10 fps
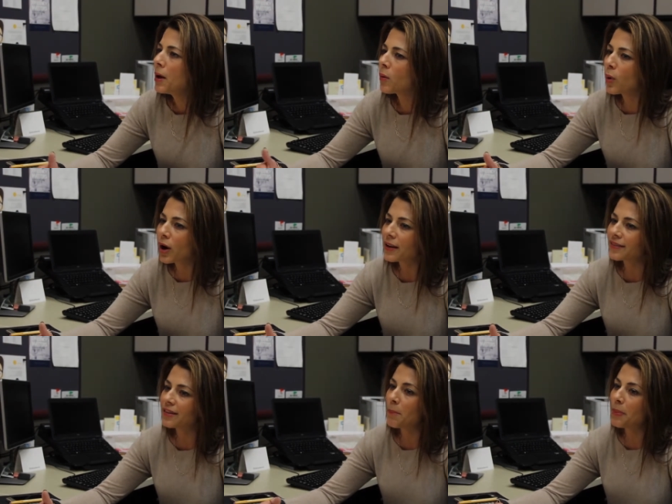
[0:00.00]
Where I see
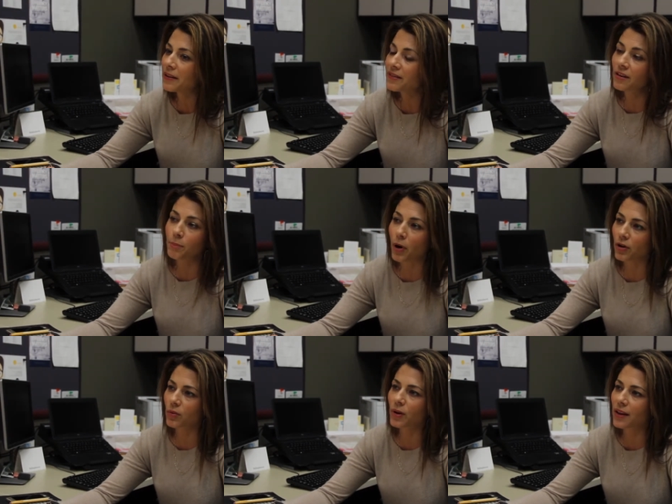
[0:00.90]
the business
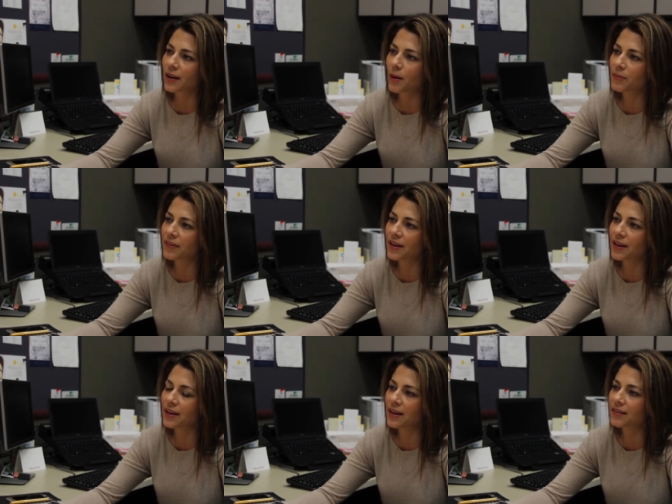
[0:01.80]
partner really comes
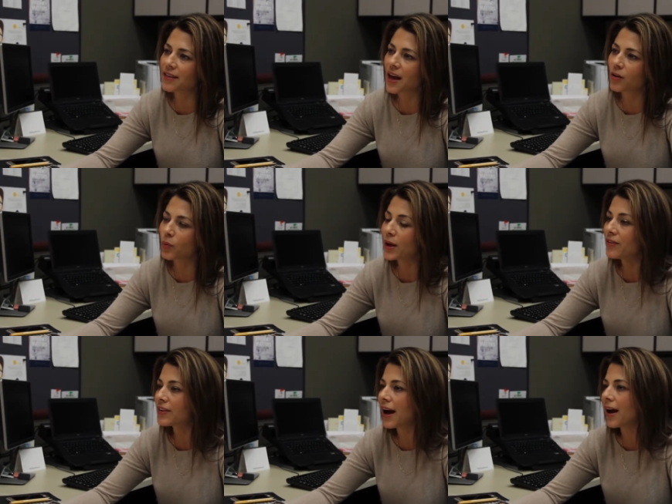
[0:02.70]
in is that
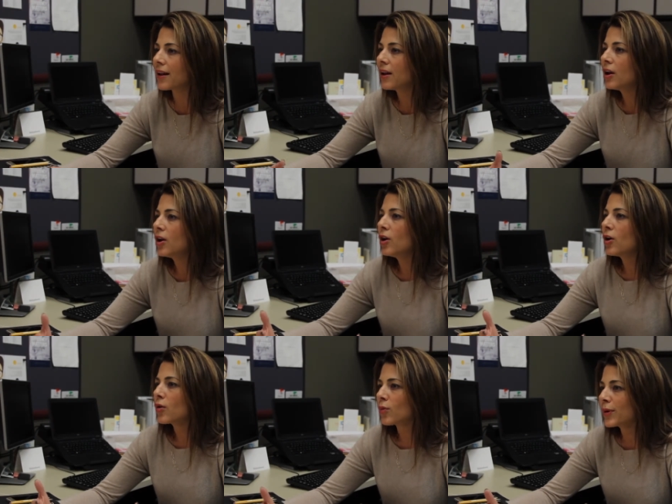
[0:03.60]
we've got
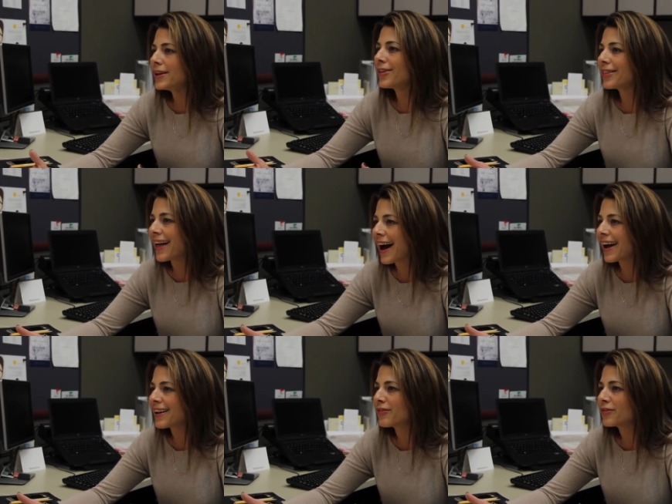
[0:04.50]
real
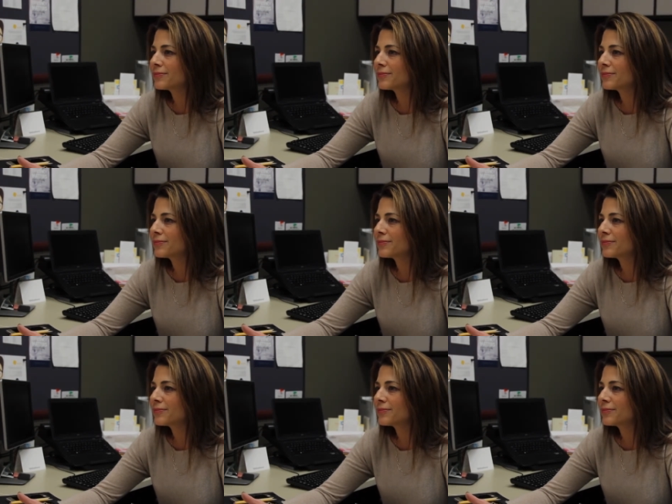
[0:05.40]
live